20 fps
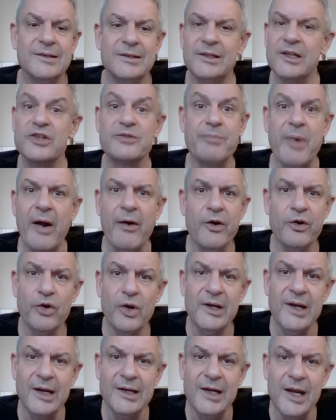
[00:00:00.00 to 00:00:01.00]
There's
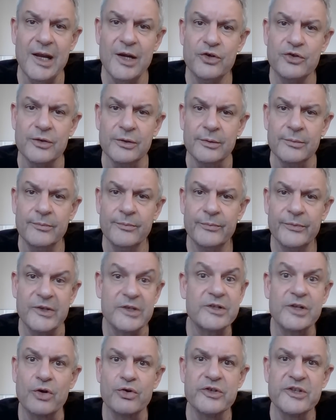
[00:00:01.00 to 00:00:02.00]
paranoid ideation.
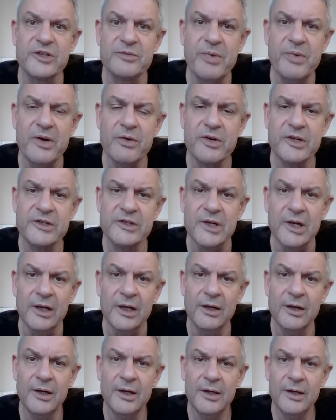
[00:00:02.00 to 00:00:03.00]
There's a
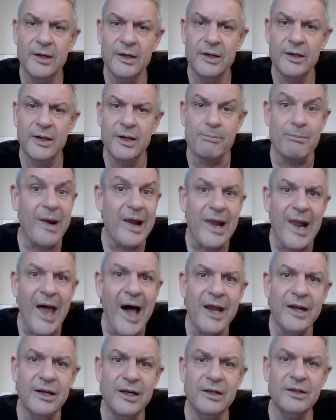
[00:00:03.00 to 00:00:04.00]
conspiracy,
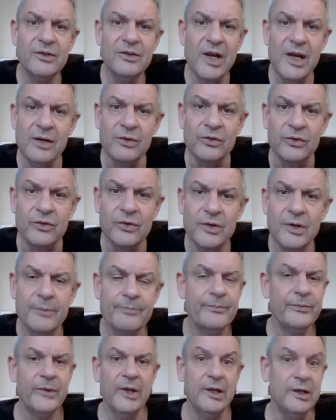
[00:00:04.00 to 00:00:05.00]
malign intent.
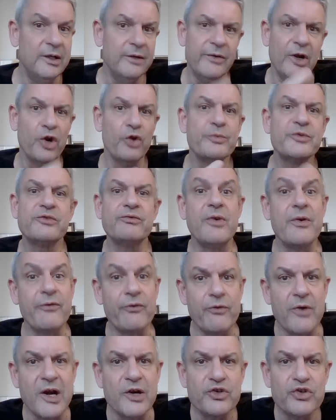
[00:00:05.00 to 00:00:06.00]
He develops
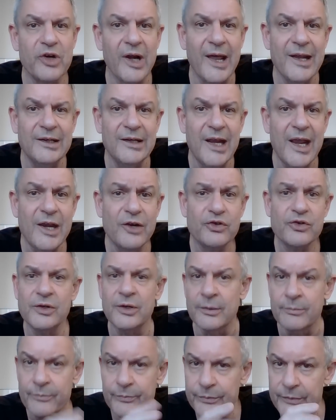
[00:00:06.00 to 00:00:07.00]
referential
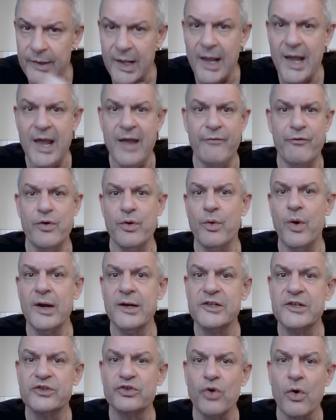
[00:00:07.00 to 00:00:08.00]
ideation.
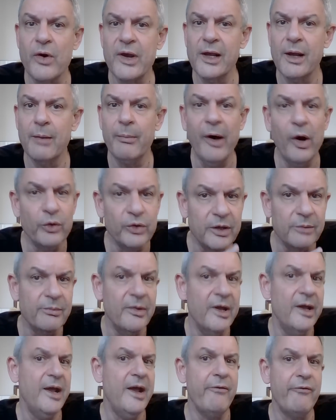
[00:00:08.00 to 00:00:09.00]
Everyone is talking about
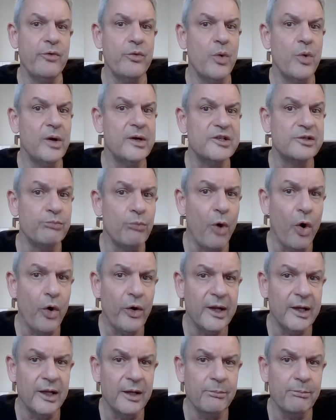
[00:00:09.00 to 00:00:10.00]
him. Everyone is
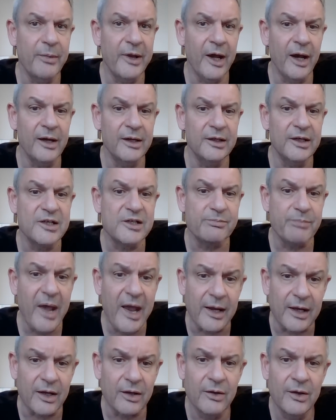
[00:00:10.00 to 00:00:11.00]
mocking him behind his
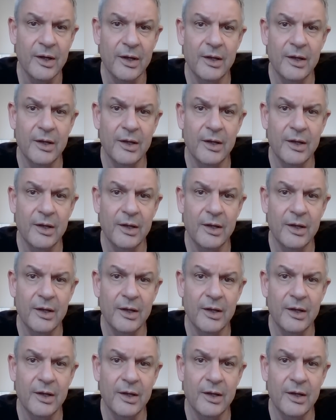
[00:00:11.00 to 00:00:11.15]
back.